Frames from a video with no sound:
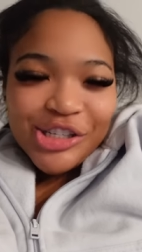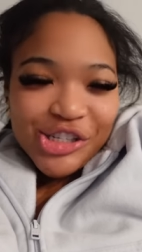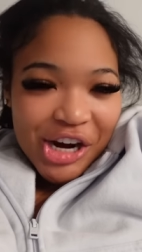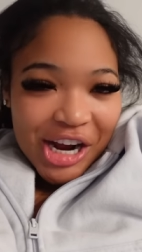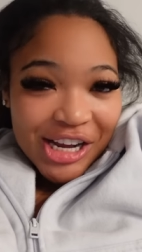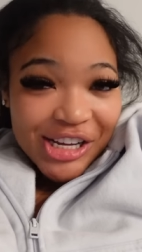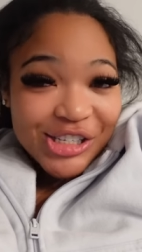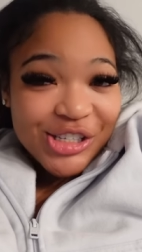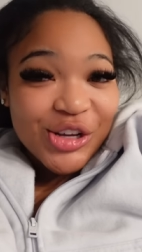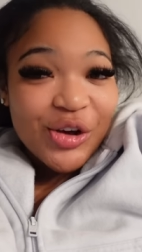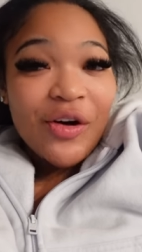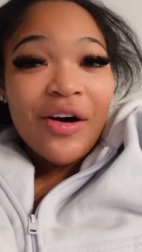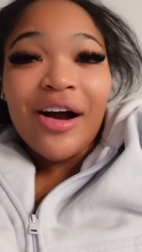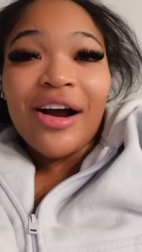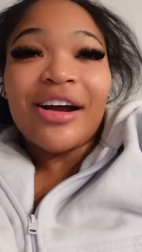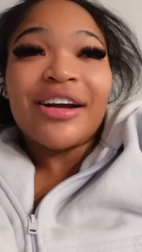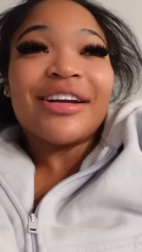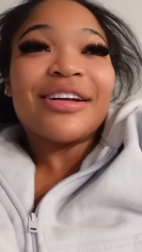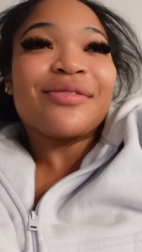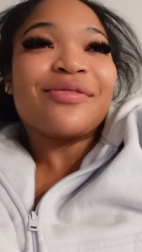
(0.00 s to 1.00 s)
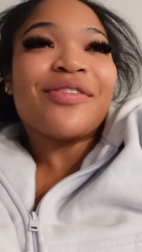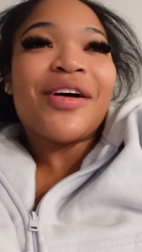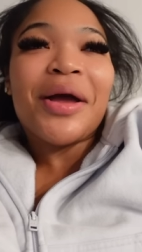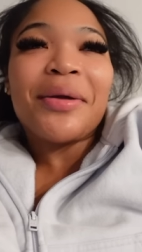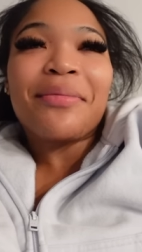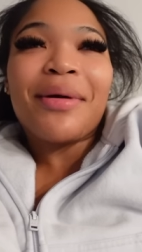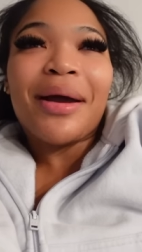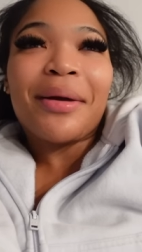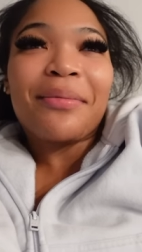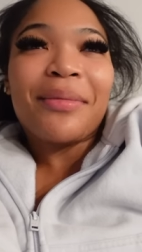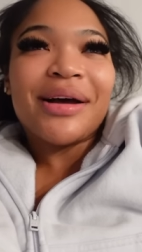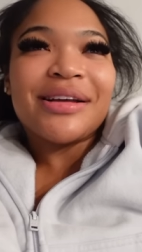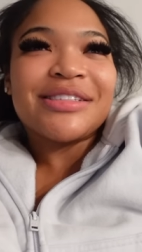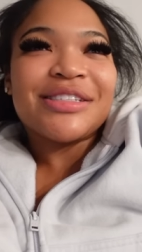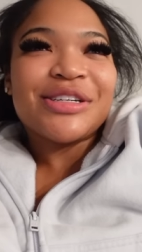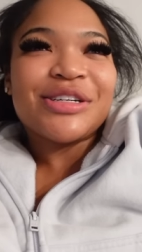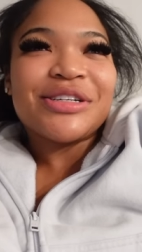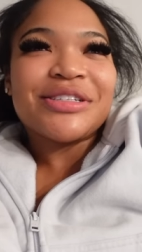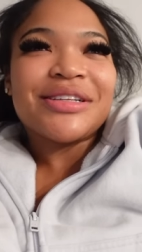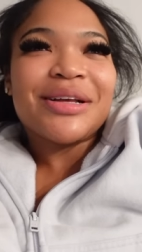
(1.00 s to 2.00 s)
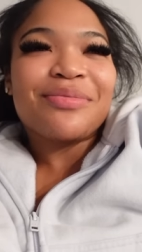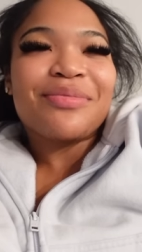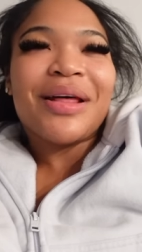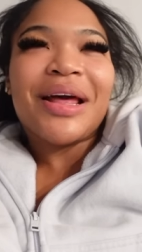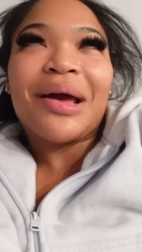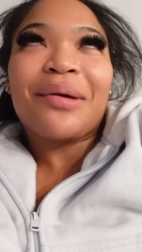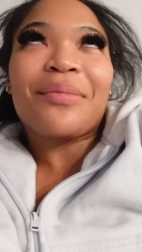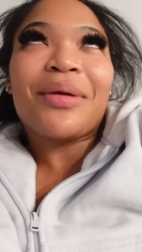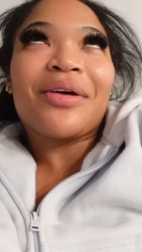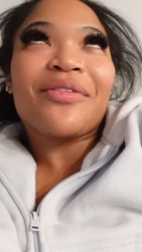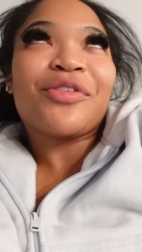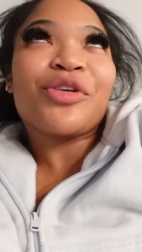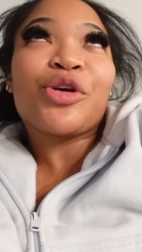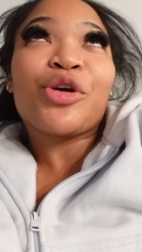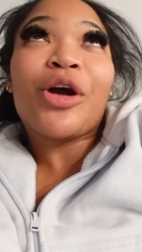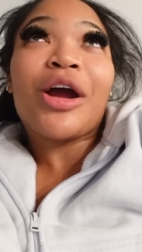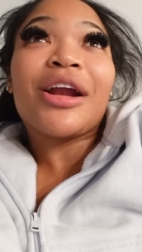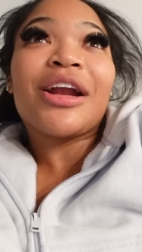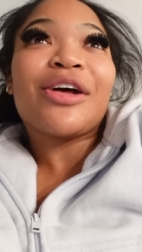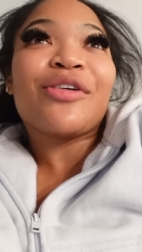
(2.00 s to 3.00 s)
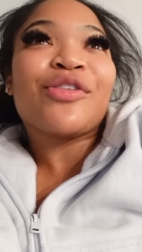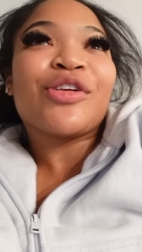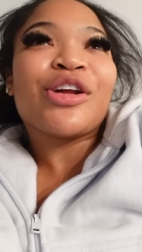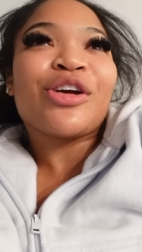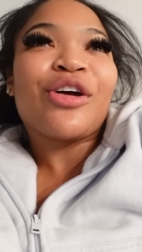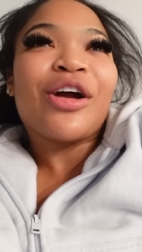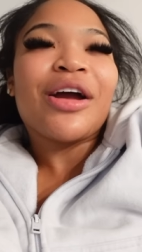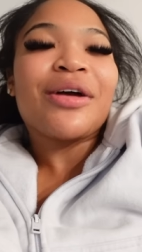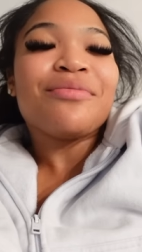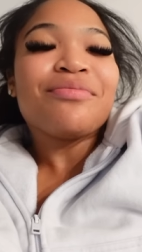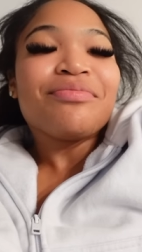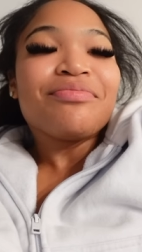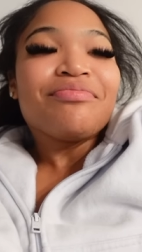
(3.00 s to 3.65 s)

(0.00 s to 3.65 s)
tried so hard to fight back my tears. I'm like, I'm not gonna cry, not gonna cry.